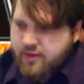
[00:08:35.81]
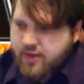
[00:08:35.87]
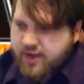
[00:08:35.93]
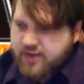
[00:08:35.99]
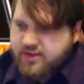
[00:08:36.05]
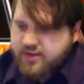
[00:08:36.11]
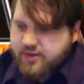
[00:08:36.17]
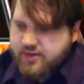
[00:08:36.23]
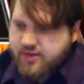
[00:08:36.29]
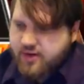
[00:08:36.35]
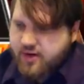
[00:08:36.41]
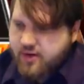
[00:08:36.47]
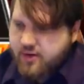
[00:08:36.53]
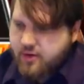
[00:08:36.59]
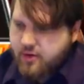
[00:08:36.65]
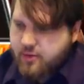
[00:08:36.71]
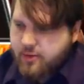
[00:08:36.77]
Okay, so this
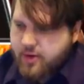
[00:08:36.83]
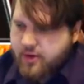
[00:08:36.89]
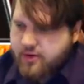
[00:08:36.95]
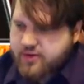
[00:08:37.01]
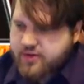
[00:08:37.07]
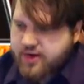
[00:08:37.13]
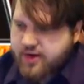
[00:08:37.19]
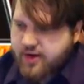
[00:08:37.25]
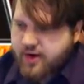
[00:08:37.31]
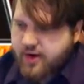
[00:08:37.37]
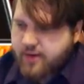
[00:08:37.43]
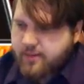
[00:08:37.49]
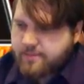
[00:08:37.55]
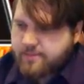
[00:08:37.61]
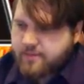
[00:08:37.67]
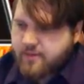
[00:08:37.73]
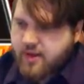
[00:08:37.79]
Grinder Golem goes
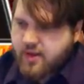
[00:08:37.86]
here,